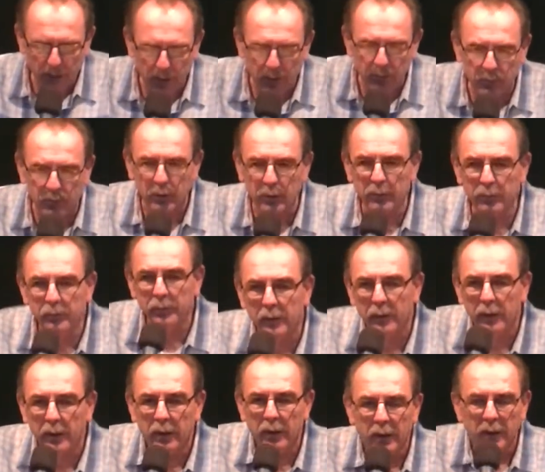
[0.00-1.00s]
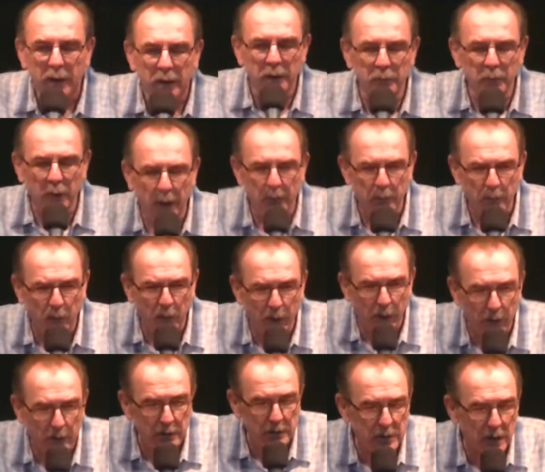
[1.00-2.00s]
even in my
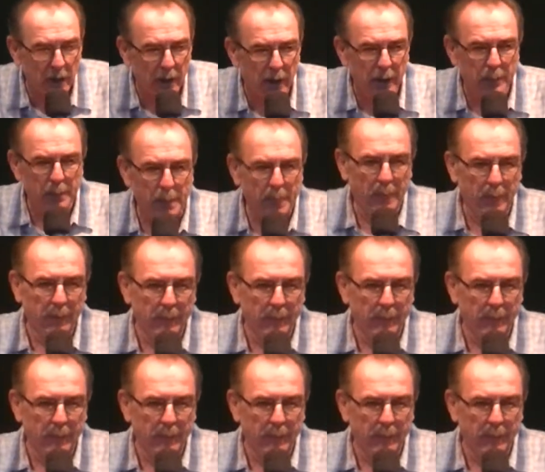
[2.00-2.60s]
prayer time